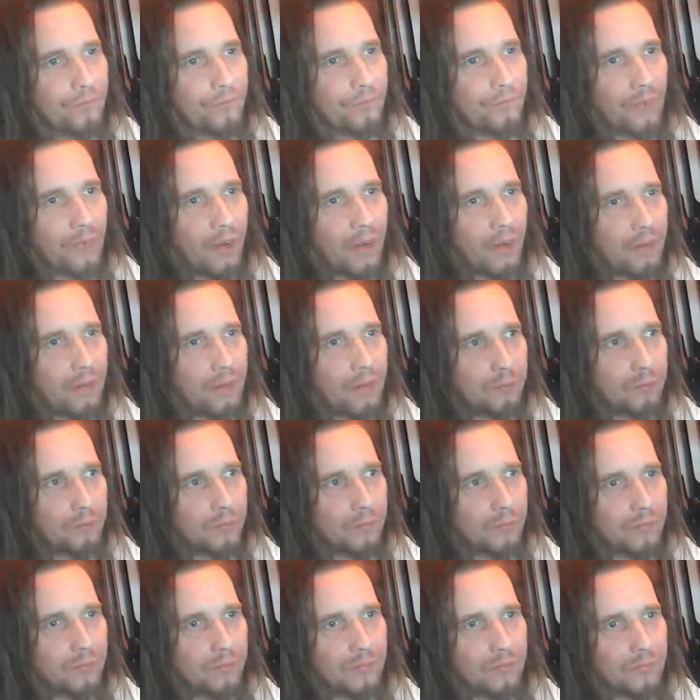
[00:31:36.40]

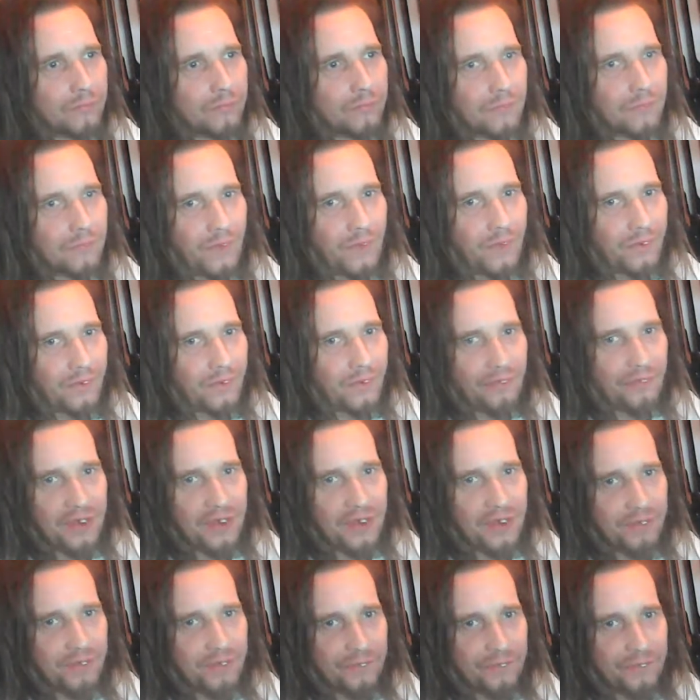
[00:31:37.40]
like on the end
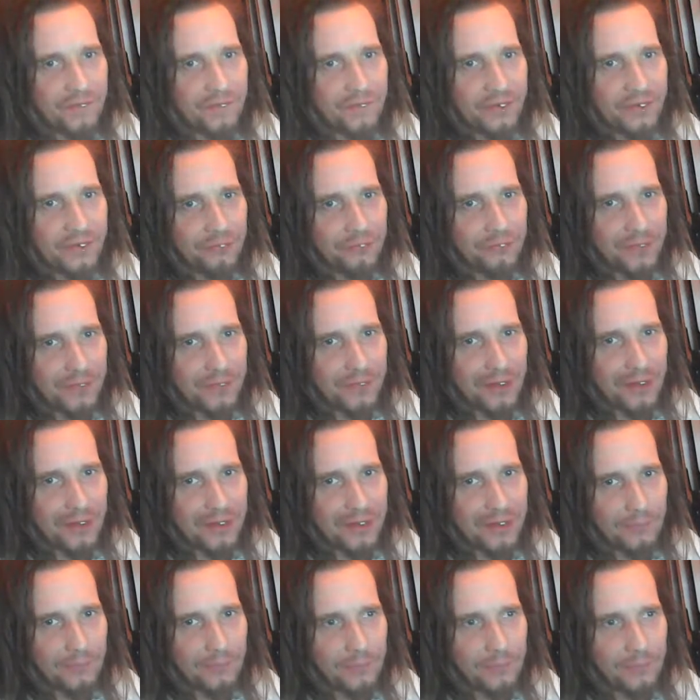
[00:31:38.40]
of his fingers without any
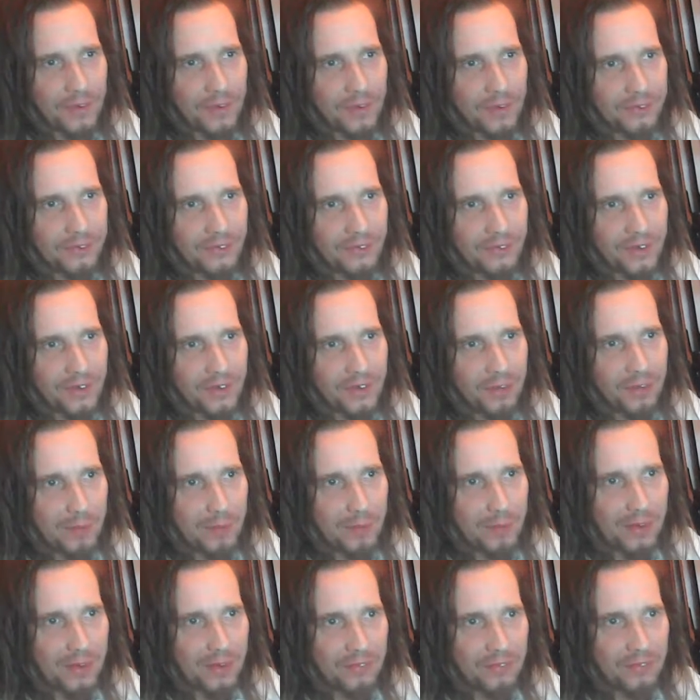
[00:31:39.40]
effects. Like he can
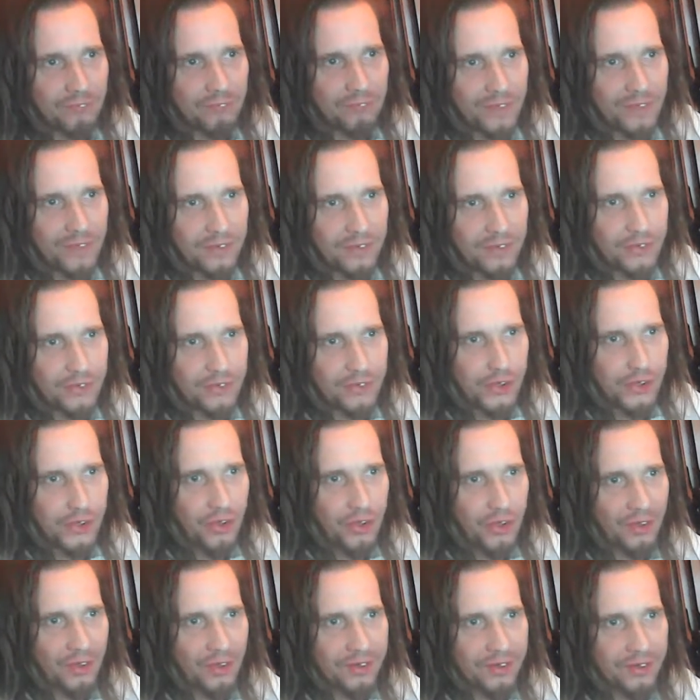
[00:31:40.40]
make it ring and
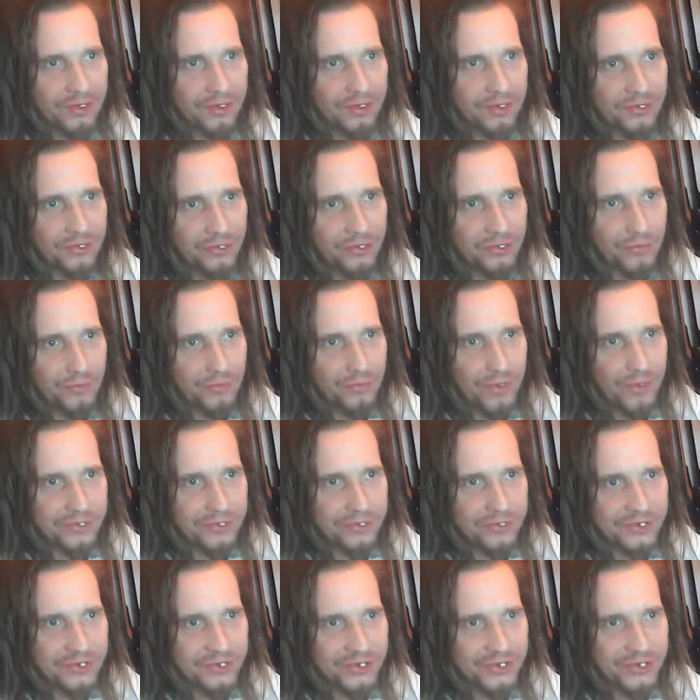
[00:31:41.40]
shine in a certain way or
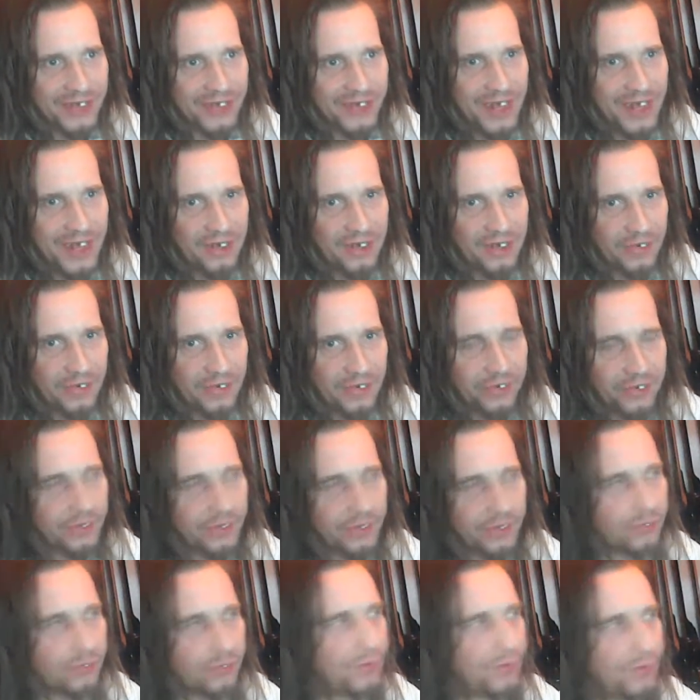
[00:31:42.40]
sustain in a
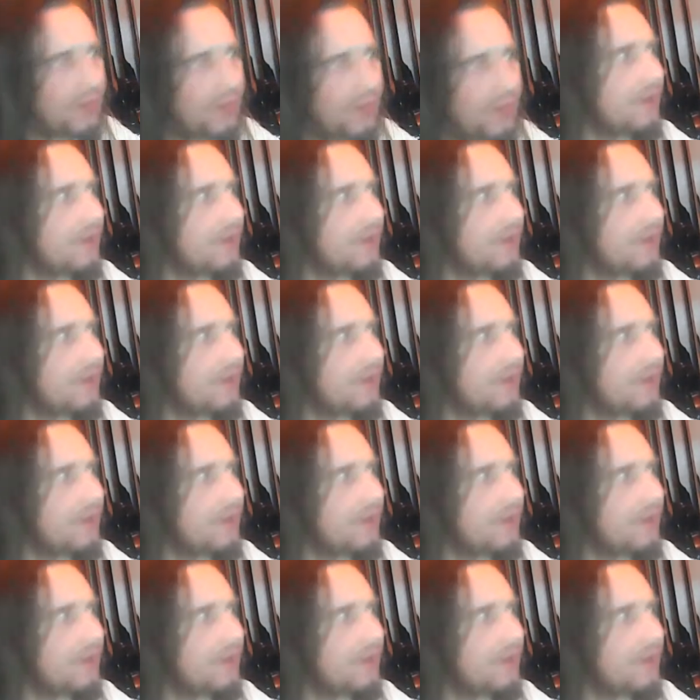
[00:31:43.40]
certain way.